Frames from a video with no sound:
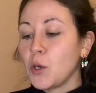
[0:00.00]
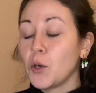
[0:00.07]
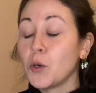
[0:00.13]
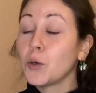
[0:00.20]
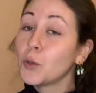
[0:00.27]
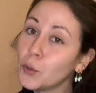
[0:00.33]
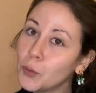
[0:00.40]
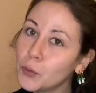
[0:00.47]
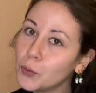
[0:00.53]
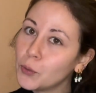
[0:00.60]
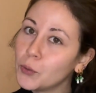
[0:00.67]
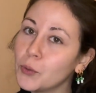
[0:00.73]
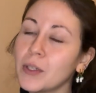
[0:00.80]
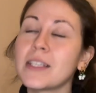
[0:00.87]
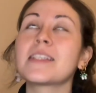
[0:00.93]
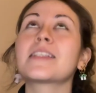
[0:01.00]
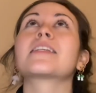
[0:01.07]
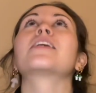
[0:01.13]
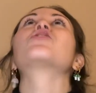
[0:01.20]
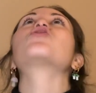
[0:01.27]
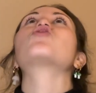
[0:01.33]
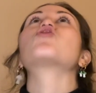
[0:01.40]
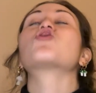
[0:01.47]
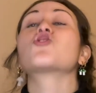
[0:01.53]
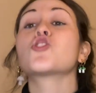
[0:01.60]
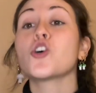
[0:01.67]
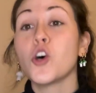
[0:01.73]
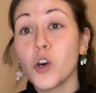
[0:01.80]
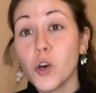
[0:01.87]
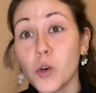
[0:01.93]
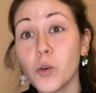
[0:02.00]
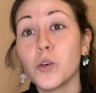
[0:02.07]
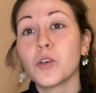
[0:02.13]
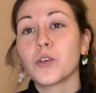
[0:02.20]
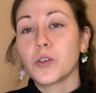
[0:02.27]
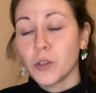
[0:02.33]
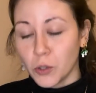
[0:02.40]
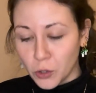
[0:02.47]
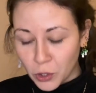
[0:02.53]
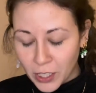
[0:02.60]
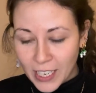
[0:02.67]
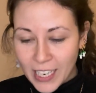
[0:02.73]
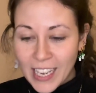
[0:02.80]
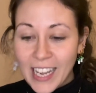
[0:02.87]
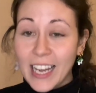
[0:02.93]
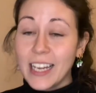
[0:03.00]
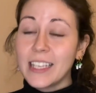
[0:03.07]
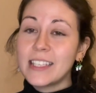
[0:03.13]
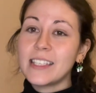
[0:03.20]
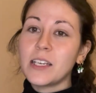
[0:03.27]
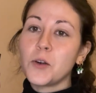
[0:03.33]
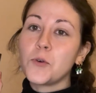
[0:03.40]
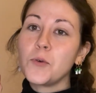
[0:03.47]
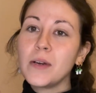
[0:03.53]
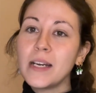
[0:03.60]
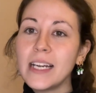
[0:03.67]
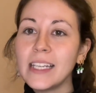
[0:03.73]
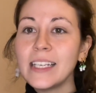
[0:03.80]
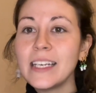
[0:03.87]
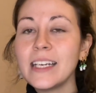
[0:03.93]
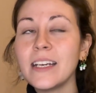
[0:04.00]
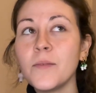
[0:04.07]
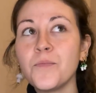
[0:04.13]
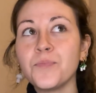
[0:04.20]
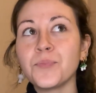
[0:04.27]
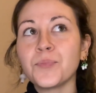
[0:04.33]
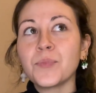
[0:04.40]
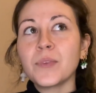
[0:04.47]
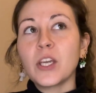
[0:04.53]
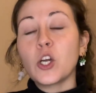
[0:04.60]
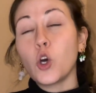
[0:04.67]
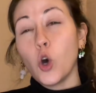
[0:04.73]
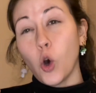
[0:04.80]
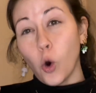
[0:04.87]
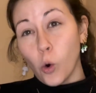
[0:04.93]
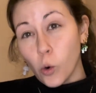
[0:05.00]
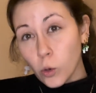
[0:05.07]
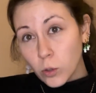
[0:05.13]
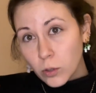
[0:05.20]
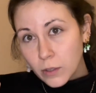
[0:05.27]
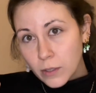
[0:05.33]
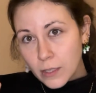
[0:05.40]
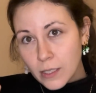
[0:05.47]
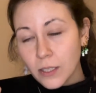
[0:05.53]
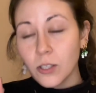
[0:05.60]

Whew, it's so good. It's a really cold,